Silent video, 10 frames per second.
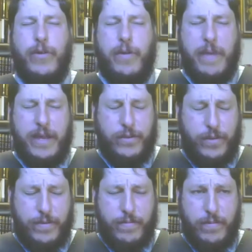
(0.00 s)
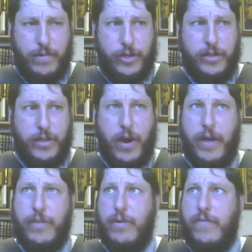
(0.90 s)
mantel well she's the yeah,
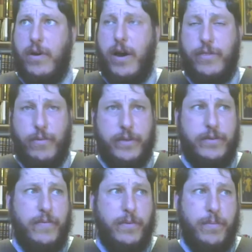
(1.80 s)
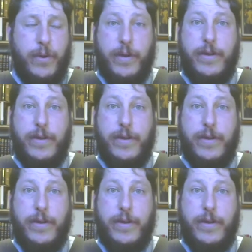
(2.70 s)
author, yeah. authoress of the book